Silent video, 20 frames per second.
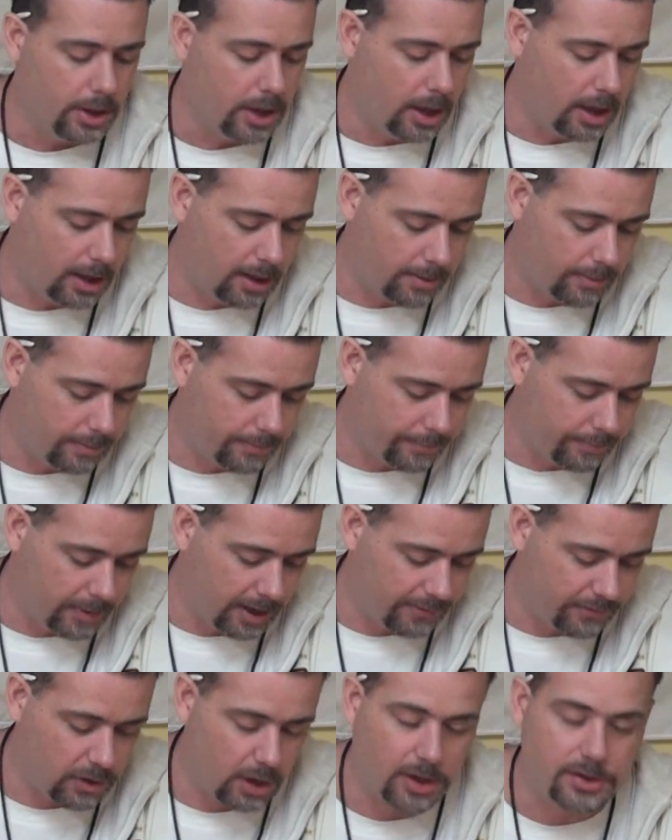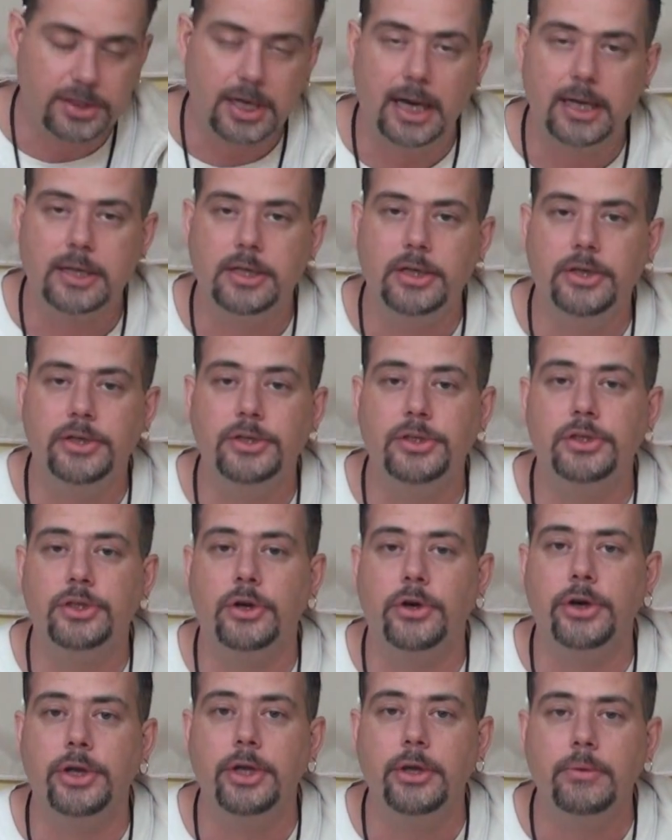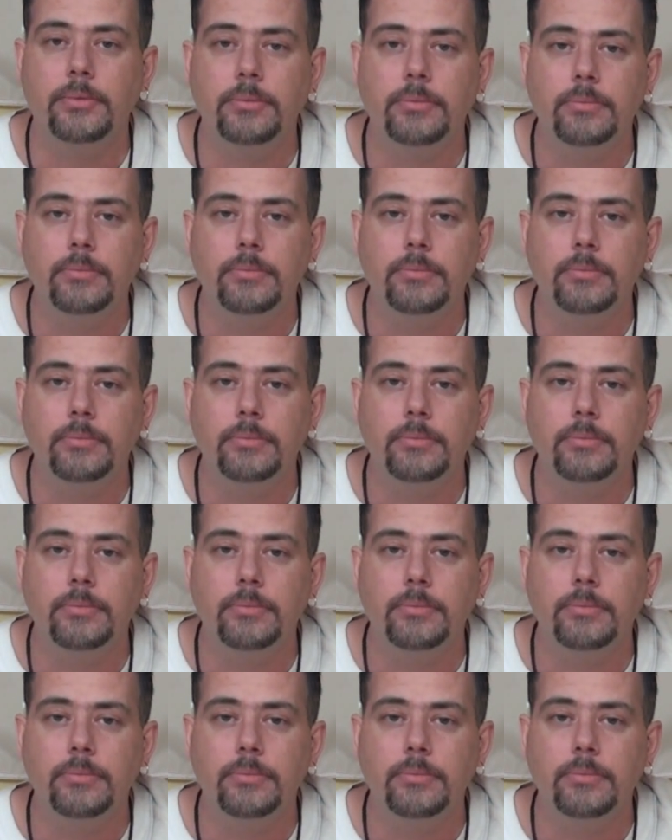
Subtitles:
I've contacted an attorney.